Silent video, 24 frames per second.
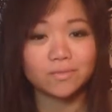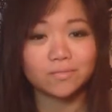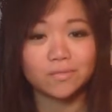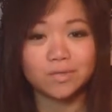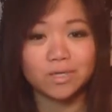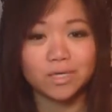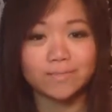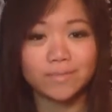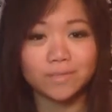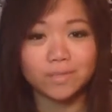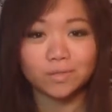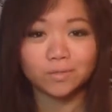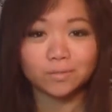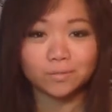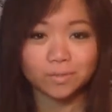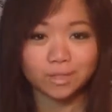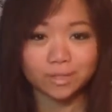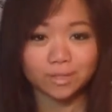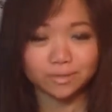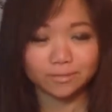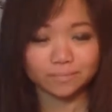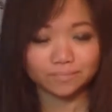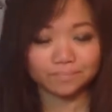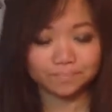I'm reading my
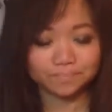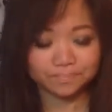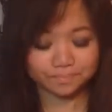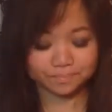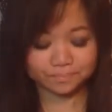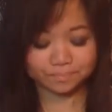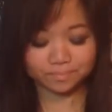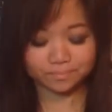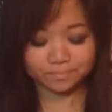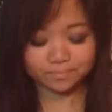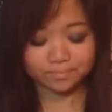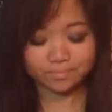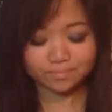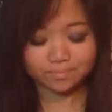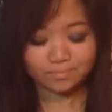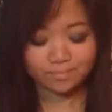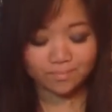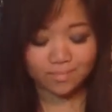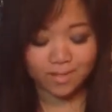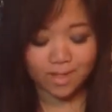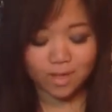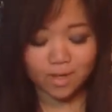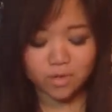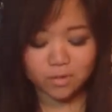notebook.
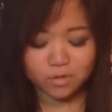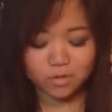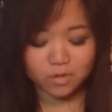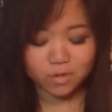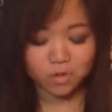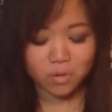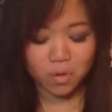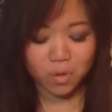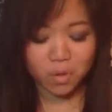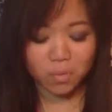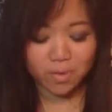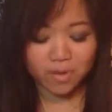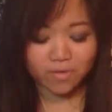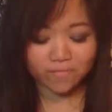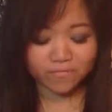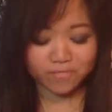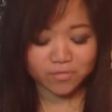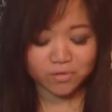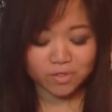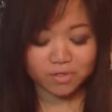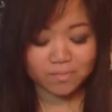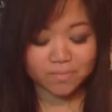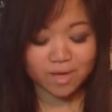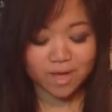So my
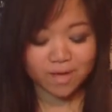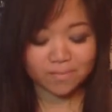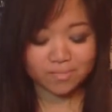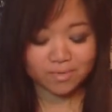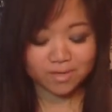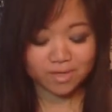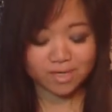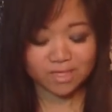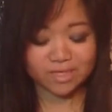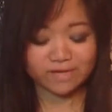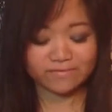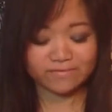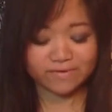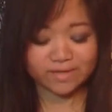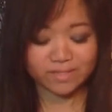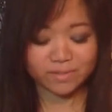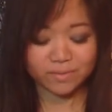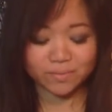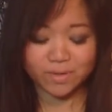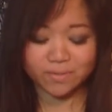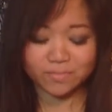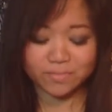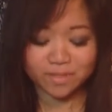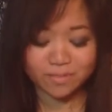first pet peeve
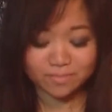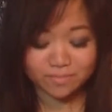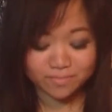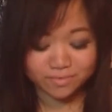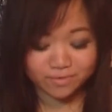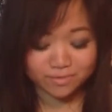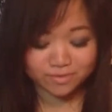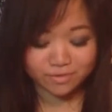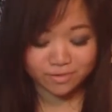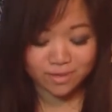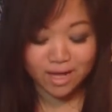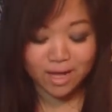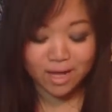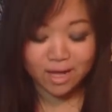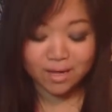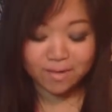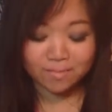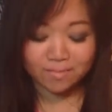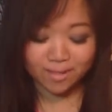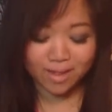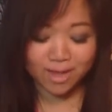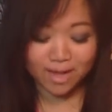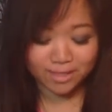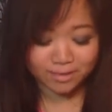is when people
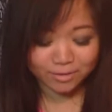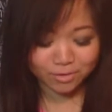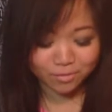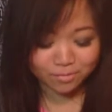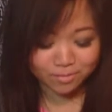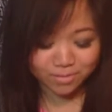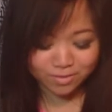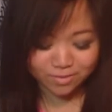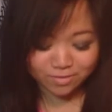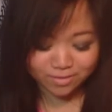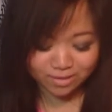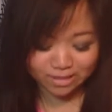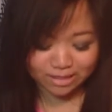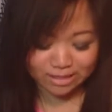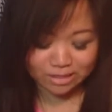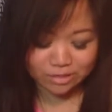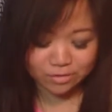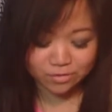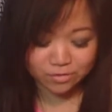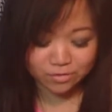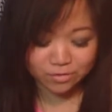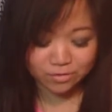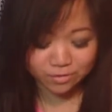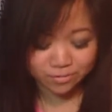blast their music
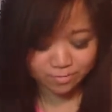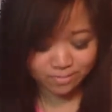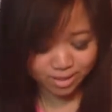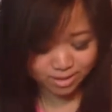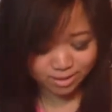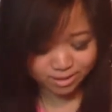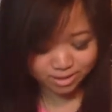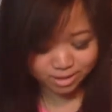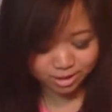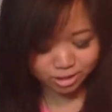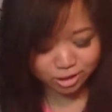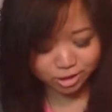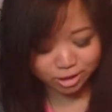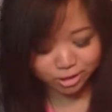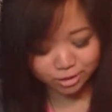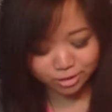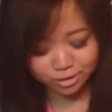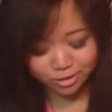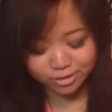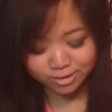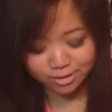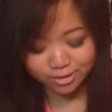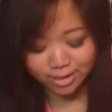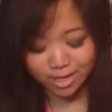or their message
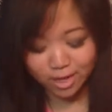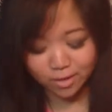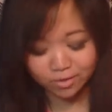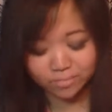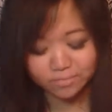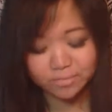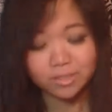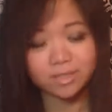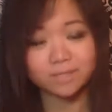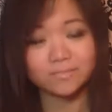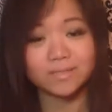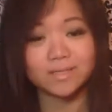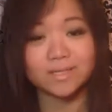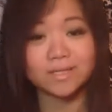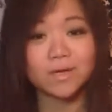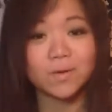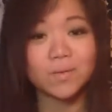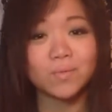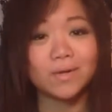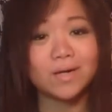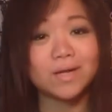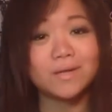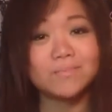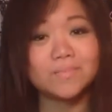alerts loud in public.
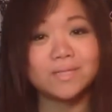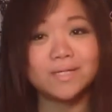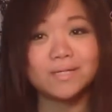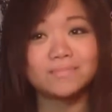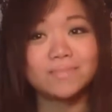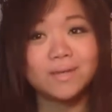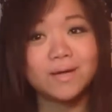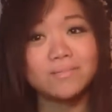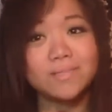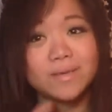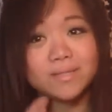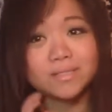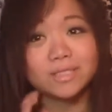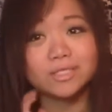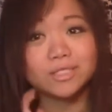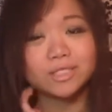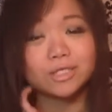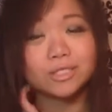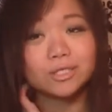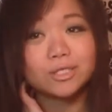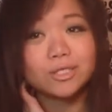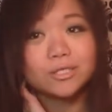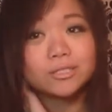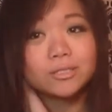What I mean by message
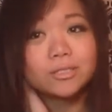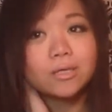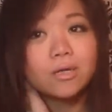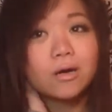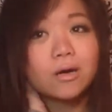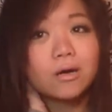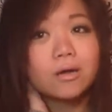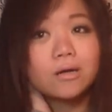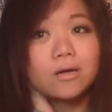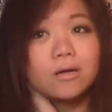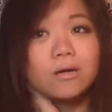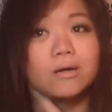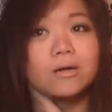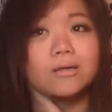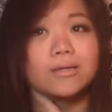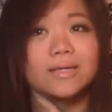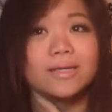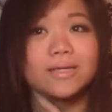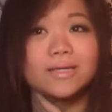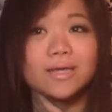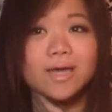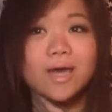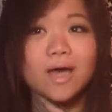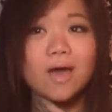alerts are
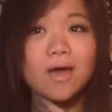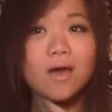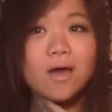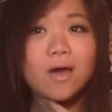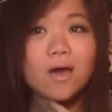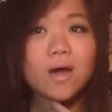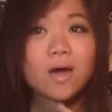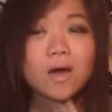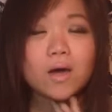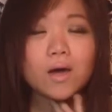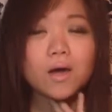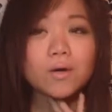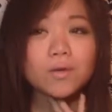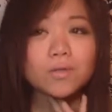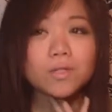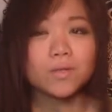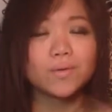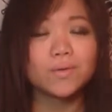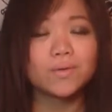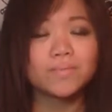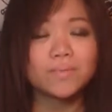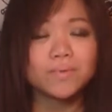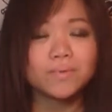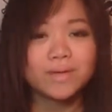like, you
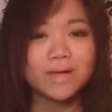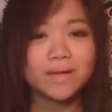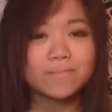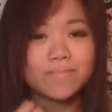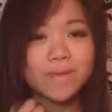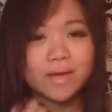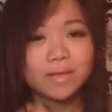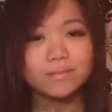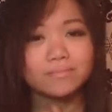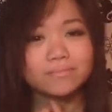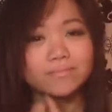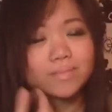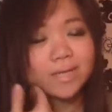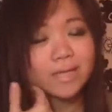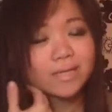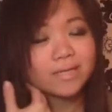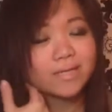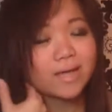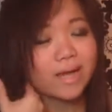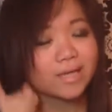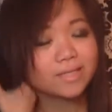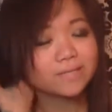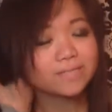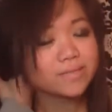know when people get like
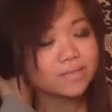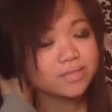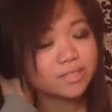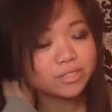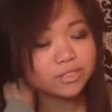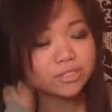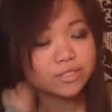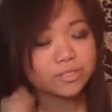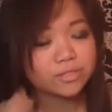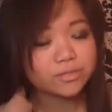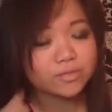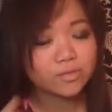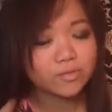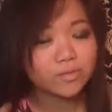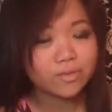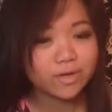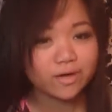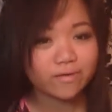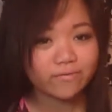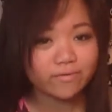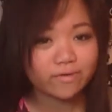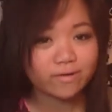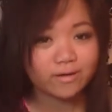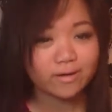text messages or
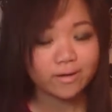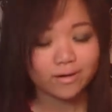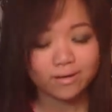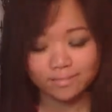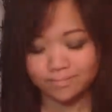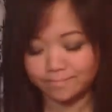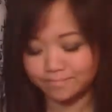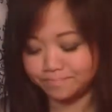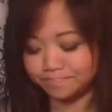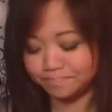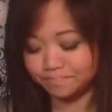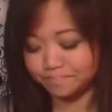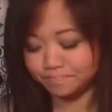whatever,